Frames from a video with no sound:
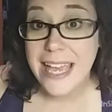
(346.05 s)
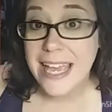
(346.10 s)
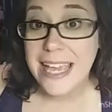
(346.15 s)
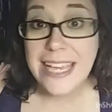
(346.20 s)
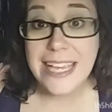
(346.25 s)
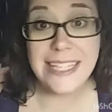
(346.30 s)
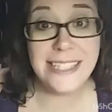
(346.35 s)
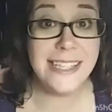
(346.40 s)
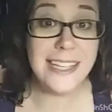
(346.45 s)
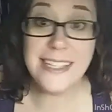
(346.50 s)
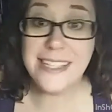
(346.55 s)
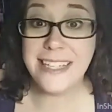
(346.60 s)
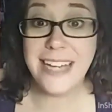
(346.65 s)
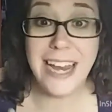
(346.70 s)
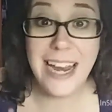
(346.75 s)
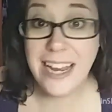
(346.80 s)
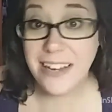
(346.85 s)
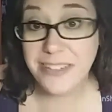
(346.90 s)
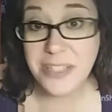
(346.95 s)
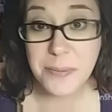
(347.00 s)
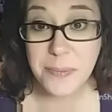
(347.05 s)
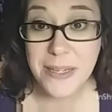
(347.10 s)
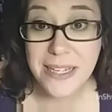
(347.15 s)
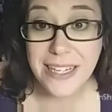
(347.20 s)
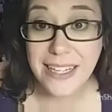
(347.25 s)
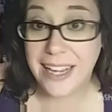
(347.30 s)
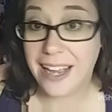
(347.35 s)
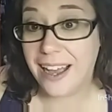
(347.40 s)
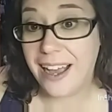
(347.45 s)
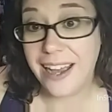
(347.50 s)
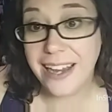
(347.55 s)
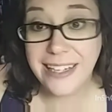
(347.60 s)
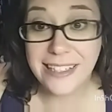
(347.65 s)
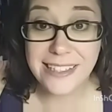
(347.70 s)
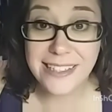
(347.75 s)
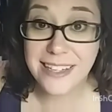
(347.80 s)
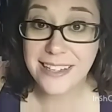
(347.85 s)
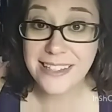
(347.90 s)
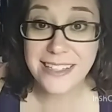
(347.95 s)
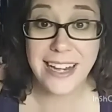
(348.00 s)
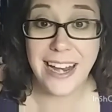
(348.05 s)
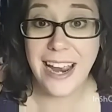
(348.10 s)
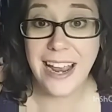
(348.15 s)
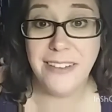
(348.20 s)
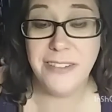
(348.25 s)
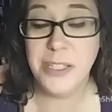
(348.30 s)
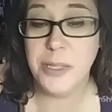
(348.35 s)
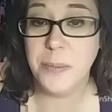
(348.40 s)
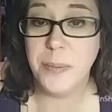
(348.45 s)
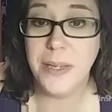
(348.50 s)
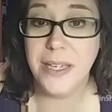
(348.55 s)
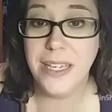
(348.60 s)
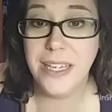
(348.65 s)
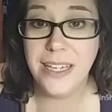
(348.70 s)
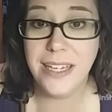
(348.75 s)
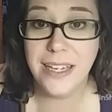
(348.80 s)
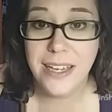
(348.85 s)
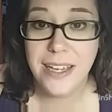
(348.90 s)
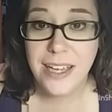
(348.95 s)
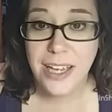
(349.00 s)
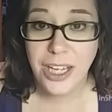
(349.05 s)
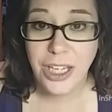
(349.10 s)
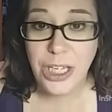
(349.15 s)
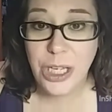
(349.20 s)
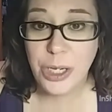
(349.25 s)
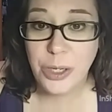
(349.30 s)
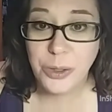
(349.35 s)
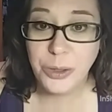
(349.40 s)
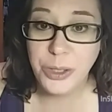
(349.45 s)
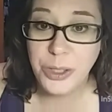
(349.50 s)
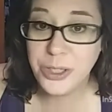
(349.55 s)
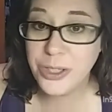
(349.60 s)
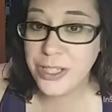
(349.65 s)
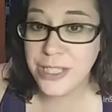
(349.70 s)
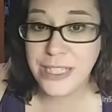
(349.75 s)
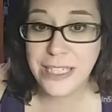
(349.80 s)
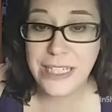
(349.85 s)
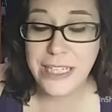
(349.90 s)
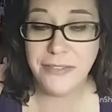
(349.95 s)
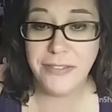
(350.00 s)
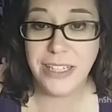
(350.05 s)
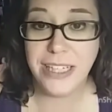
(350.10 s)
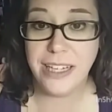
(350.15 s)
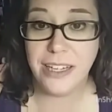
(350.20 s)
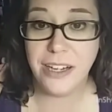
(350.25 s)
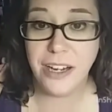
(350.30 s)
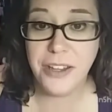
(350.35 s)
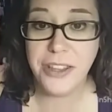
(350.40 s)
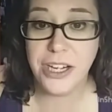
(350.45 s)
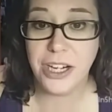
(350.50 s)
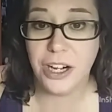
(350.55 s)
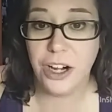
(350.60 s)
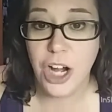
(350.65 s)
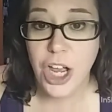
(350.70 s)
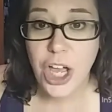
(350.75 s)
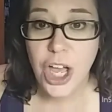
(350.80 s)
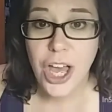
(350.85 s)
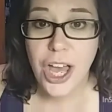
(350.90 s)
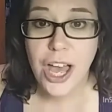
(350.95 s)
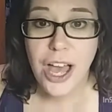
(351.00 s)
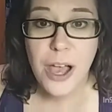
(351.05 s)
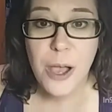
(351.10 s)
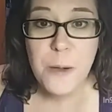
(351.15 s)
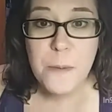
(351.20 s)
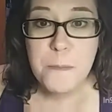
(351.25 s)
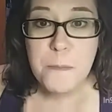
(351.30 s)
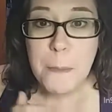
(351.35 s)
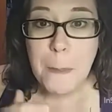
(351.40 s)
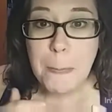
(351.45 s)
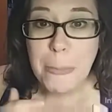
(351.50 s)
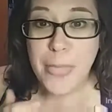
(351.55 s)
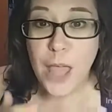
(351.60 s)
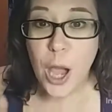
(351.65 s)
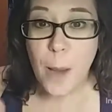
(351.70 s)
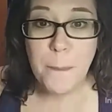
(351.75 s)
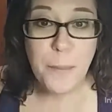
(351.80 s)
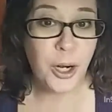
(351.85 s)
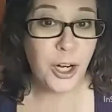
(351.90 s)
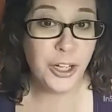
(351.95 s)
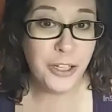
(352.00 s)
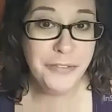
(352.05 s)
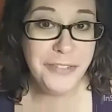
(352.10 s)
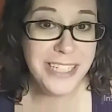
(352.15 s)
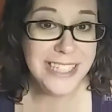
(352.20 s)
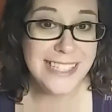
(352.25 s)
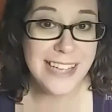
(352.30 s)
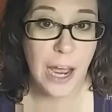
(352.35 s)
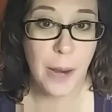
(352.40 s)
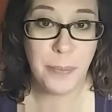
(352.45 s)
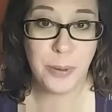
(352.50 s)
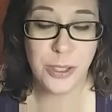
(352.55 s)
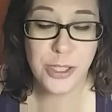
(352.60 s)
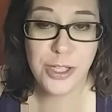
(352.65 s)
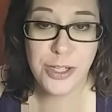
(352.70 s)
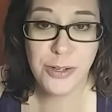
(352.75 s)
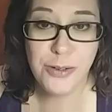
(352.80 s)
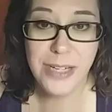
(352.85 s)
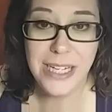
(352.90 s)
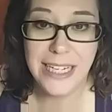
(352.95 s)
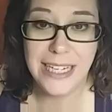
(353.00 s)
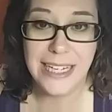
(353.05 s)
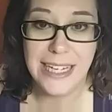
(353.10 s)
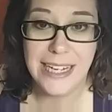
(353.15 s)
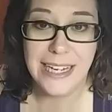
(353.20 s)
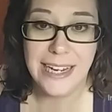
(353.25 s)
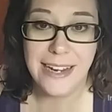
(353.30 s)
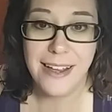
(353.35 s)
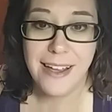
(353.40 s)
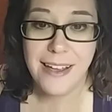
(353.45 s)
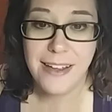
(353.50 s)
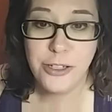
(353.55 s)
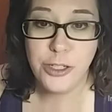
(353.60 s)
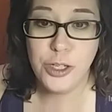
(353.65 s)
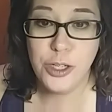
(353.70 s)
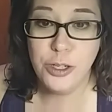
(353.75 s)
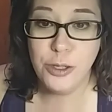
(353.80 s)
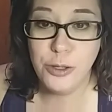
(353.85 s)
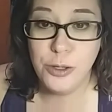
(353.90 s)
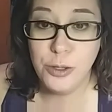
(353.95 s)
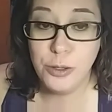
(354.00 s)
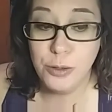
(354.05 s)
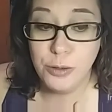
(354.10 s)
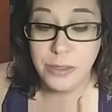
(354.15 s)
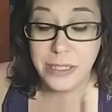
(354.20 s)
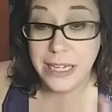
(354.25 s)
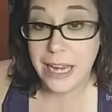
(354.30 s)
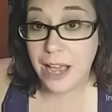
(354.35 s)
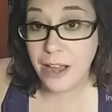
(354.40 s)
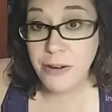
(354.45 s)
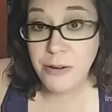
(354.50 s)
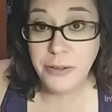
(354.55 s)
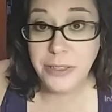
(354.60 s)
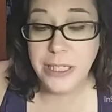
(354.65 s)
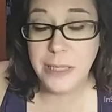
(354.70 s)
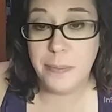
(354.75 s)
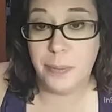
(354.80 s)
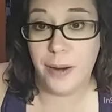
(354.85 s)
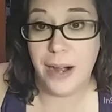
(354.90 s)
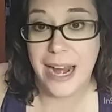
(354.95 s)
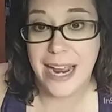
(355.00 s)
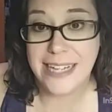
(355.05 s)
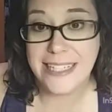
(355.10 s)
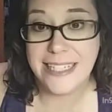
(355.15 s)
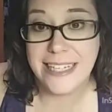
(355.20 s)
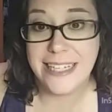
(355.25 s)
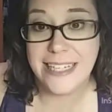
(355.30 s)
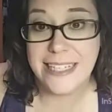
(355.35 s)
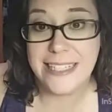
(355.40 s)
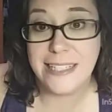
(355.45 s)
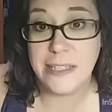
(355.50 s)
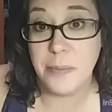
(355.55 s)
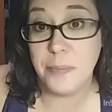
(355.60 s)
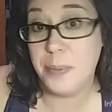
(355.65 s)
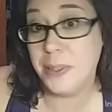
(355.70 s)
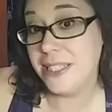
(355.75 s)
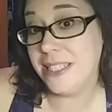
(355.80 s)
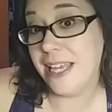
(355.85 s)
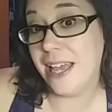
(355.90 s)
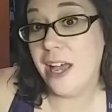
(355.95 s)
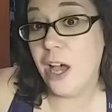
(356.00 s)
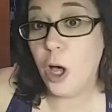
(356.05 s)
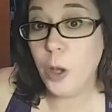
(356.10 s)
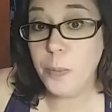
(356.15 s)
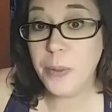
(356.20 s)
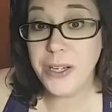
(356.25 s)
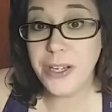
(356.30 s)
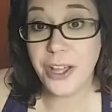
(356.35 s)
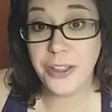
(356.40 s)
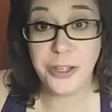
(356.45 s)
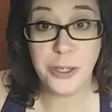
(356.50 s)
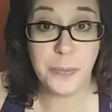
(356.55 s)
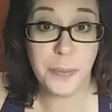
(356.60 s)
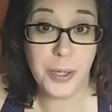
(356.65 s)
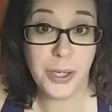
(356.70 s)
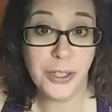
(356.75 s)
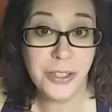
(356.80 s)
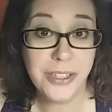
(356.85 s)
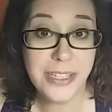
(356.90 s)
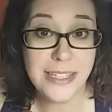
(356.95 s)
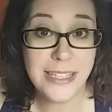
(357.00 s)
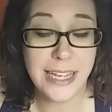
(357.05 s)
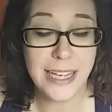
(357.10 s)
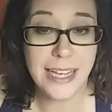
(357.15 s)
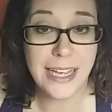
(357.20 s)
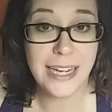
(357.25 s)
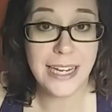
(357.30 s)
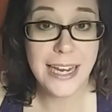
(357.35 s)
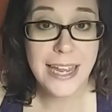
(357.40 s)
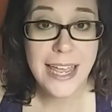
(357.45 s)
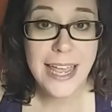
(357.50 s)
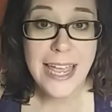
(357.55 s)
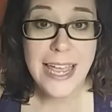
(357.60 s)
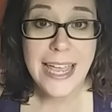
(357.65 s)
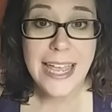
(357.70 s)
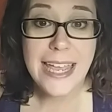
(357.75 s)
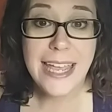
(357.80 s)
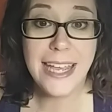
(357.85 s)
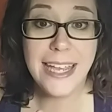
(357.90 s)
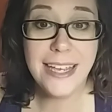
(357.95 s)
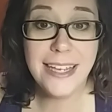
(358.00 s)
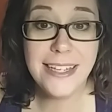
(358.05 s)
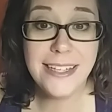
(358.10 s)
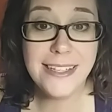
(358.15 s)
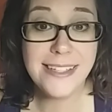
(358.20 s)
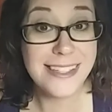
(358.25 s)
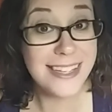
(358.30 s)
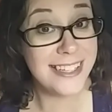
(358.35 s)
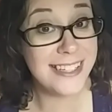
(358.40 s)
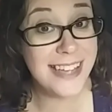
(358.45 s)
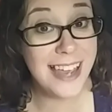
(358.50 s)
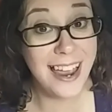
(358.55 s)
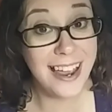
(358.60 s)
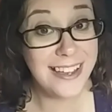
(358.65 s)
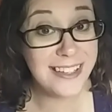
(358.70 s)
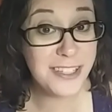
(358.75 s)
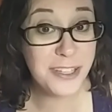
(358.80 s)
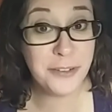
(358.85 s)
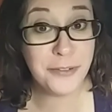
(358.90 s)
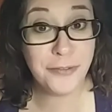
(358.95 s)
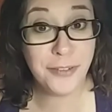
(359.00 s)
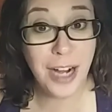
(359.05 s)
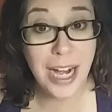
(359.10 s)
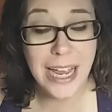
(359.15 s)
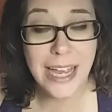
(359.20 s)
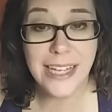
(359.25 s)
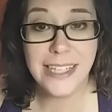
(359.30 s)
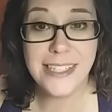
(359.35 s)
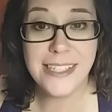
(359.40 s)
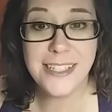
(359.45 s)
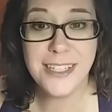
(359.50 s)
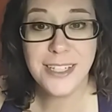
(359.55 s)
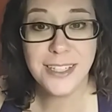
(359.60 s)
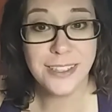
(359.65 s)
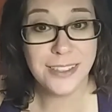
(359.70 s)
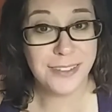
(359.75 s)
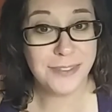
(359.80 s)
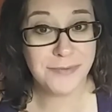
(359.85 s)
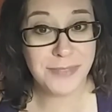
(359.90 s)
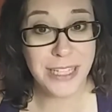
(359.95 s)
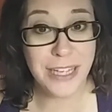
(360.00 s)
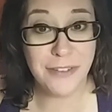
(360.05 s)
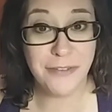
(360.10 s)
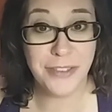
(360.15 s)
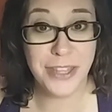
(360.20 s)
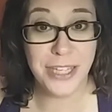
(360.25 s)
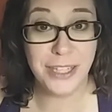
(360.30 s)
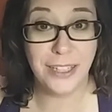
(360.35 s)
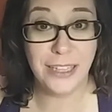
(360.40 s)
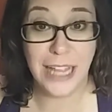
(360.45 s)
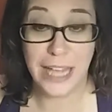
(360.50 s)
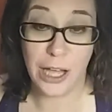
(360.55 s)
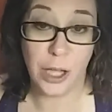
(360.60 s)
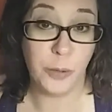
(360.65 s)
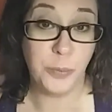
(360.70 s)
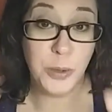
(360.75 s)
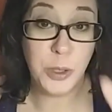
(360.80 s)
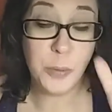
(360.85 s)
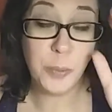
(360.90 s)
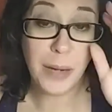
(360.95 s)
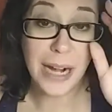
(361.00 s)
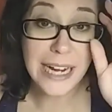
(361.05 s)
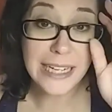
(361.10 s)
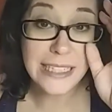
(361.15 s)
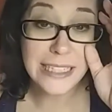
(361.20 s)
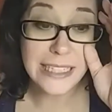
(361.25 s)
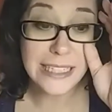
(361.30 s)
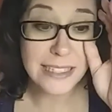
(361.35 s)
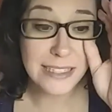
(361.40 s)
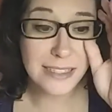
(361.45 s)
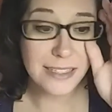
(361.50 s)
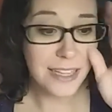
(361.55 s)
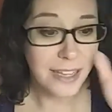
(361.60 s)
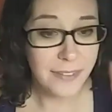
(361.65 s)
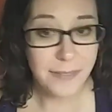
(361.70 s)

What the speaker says: It doesn't have to be a guy. It doesn't have to be, your significant other. A perfect opportunity to not only practice, but to help another person is to ask a friend if they'll help you practice.